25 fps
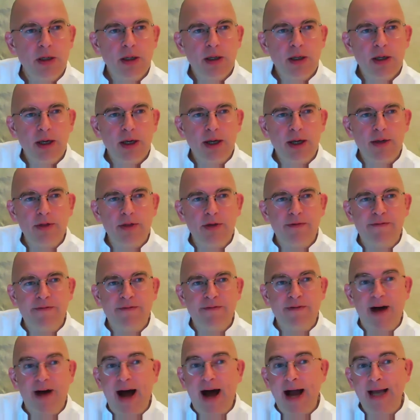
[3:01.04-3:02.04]
And the
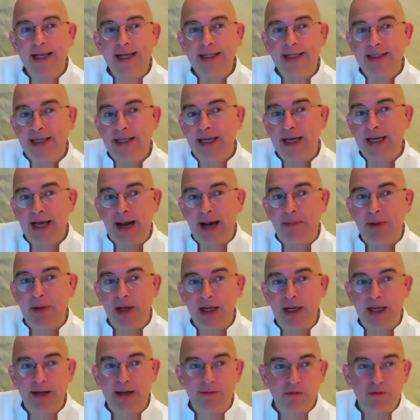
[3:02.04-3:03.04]
finding, I
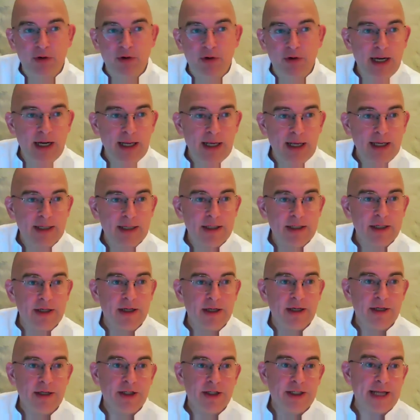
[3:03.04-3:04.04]
believe, really is
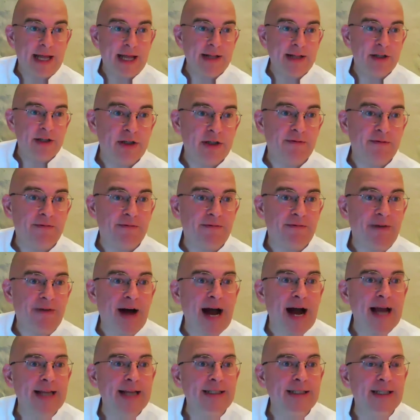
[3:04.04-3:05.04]
a sense
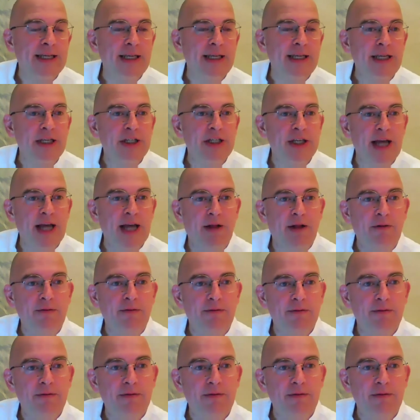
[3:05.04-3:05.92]
finding yourself,